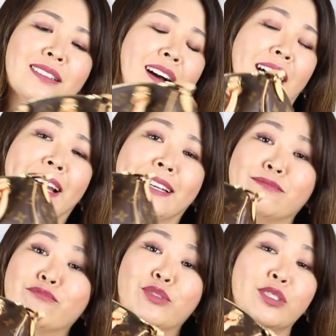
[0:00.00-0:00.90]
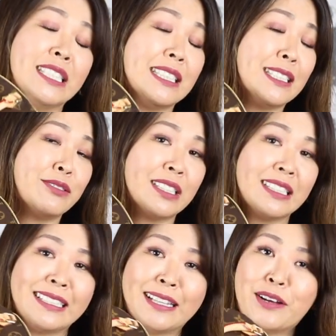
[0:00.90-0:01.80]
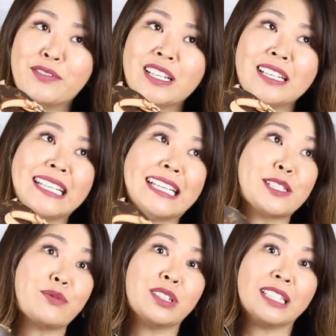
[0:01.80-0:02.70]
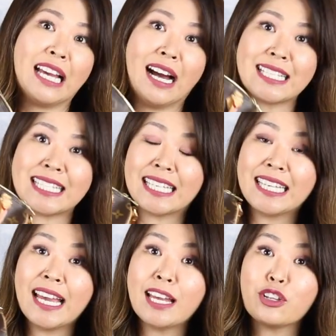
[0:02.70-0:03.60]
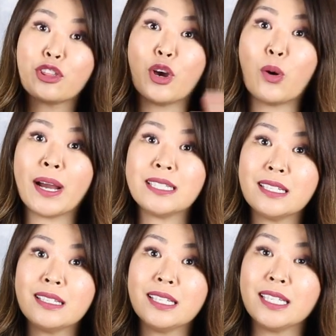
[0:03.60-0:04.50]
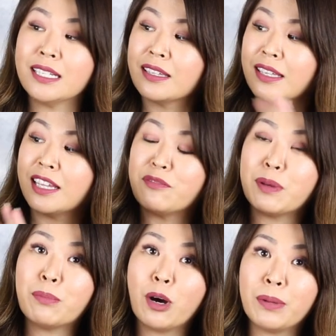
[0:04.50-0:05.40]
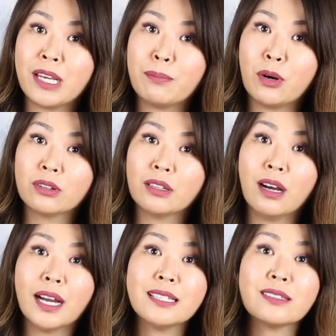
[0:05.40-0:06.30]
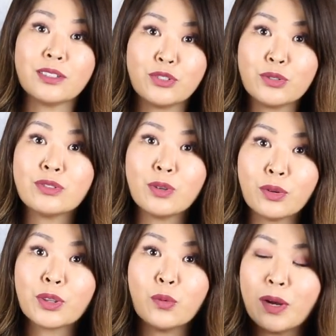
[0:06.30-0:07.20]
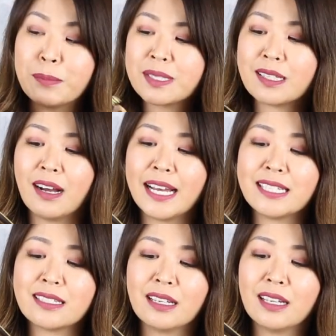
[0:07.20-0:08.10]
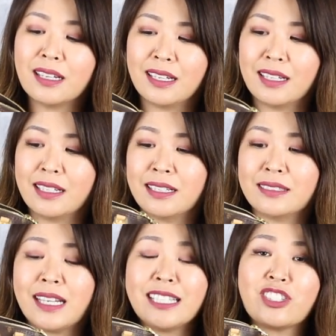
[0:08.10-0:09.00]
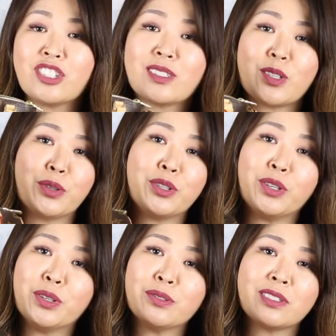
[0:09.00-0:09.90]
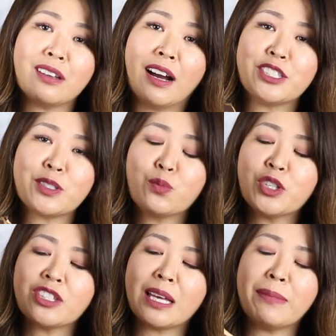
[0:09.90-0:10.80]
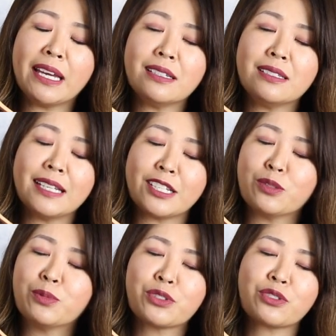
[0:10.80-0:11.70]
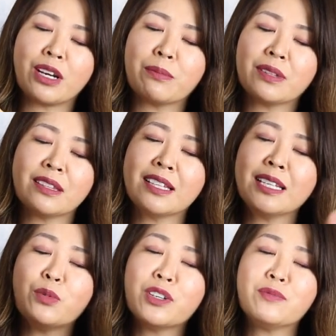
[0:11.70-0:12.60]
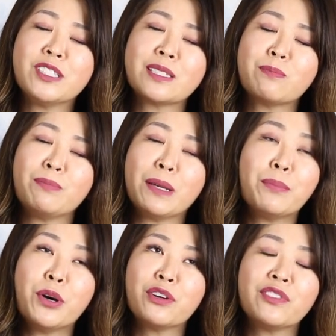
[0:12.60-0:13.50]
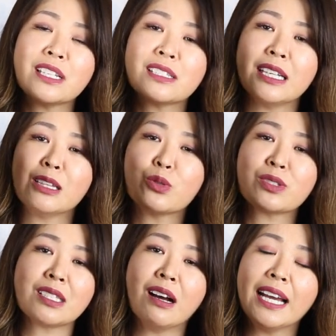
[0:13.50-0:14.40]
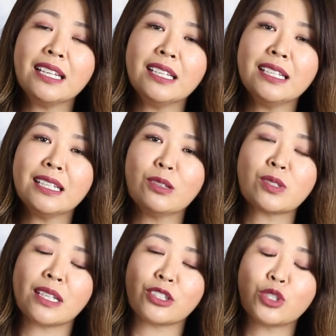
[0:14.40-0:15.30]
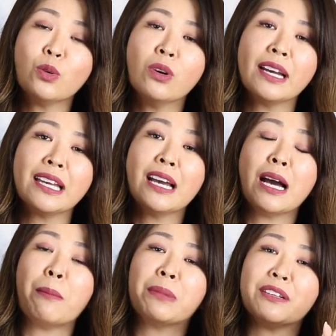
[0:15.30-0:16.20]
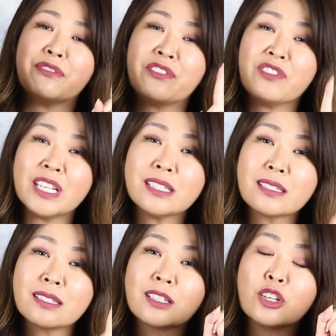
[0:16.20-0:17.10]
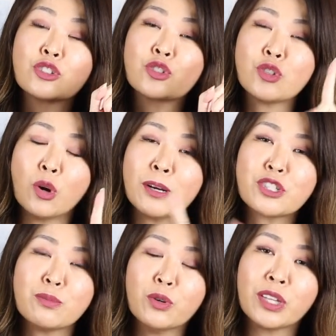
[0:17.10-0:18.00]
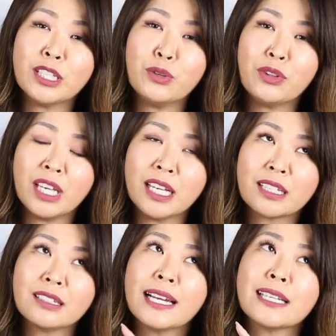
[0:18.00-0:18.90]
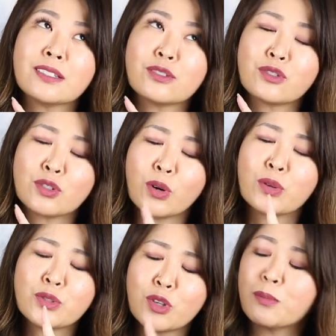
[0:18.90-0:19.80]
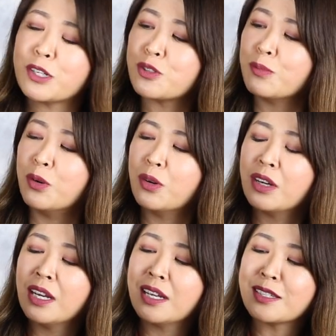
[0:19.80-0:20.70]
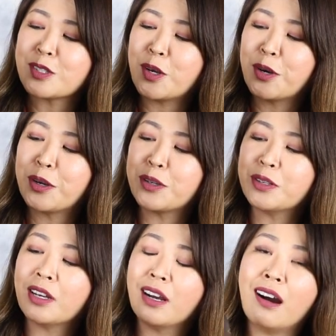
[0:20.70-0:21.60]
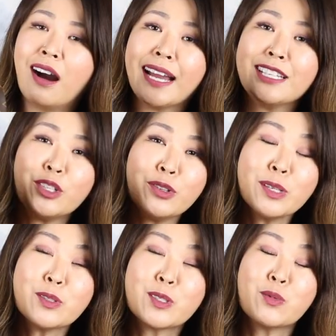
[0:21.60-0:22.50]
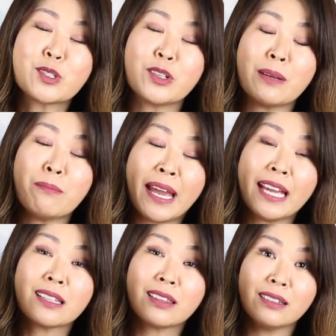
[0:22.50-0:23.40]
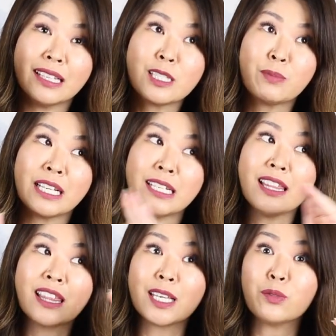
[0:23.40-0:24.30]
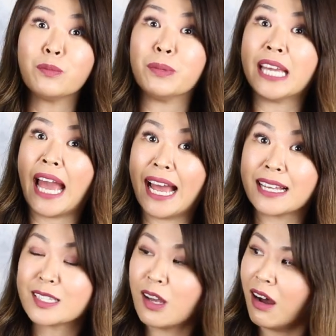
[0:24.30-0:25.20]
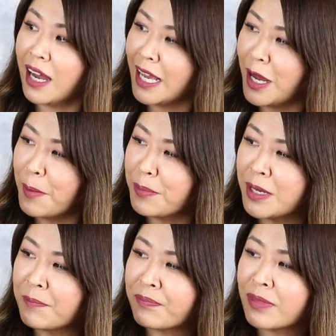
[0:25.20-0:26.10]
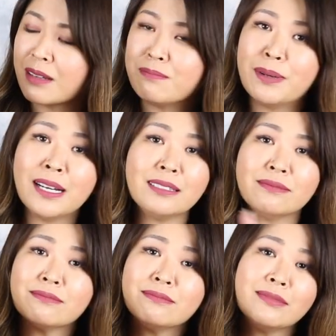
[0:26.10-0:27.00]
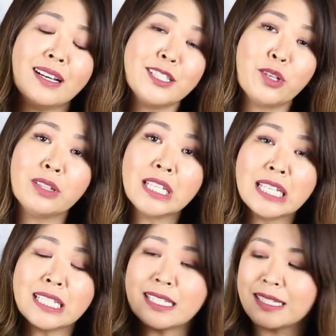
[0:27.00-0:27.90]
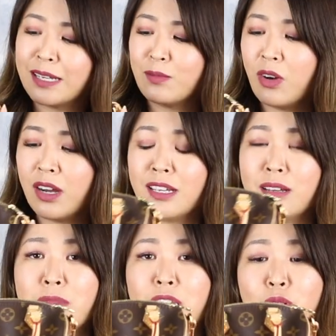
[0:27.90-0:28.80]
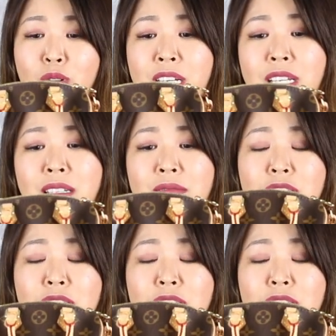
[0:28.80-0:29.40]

I really, really love it. It's really hard to get, though I did hear that they've been popping up online, so do stalk the website. It's just so cute. I just wish they made a detachable strap. Then it would have just been perfect. It looks tiny, it looks like a toy, but it fits so much more than you think, like so, so much more. So I knew this was going to make the list, but I didn't think it would be as high up. But I totally can understand why. I mean, look at it.